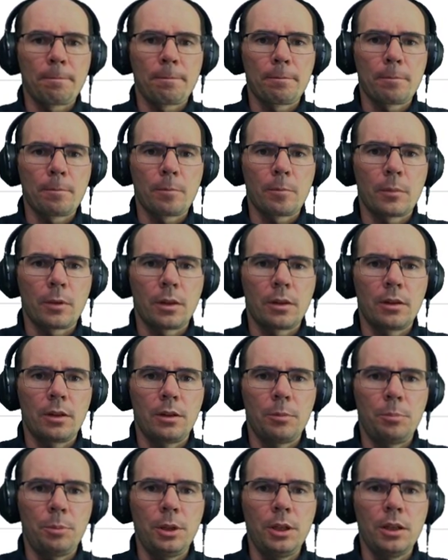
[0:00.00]
The
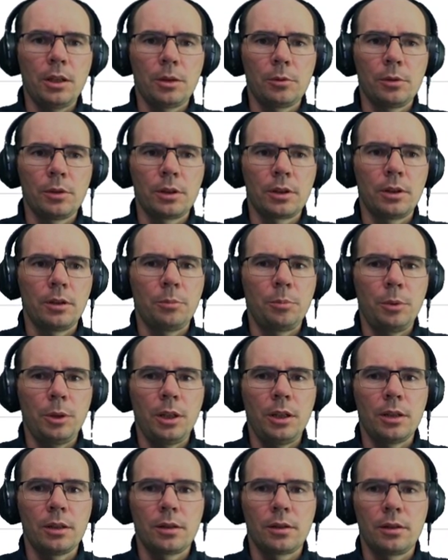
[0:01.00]
P equals NP
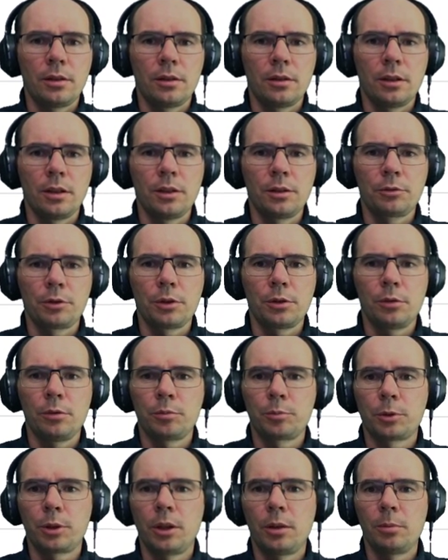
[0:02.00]
is an unresolved
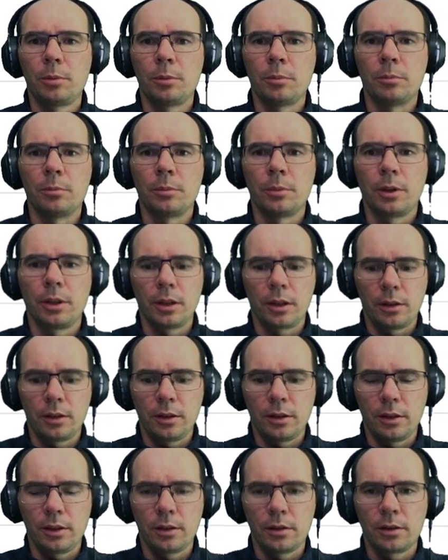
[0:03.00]
problem that
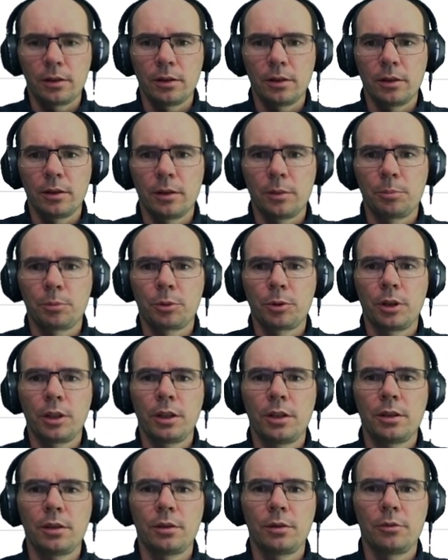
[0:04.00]
has a price
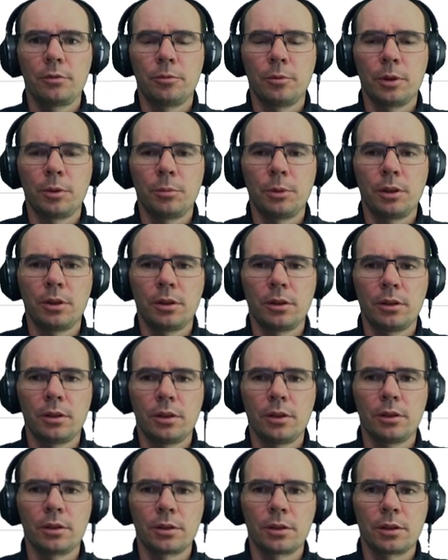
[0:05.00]
of $1 million
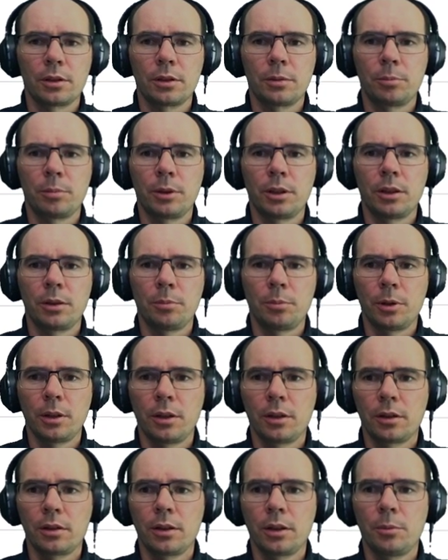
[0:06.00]
placed by the
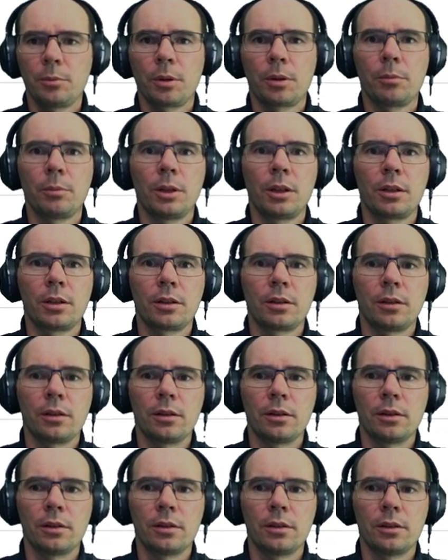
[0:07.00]
Clay
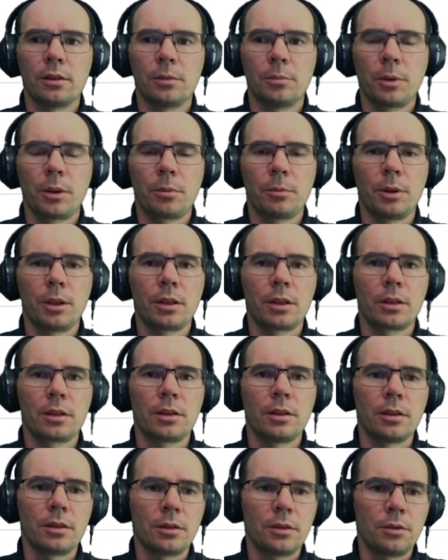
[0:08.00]
Mathematics
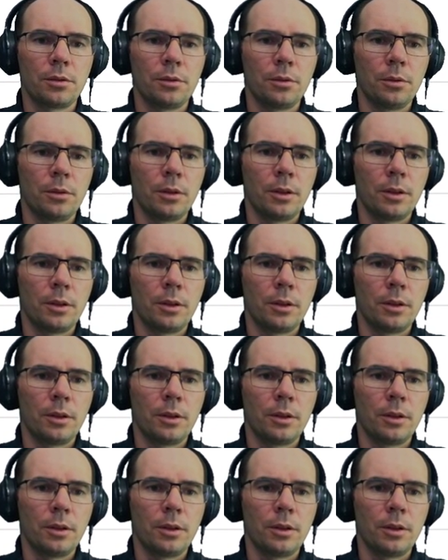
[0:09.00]
Institute.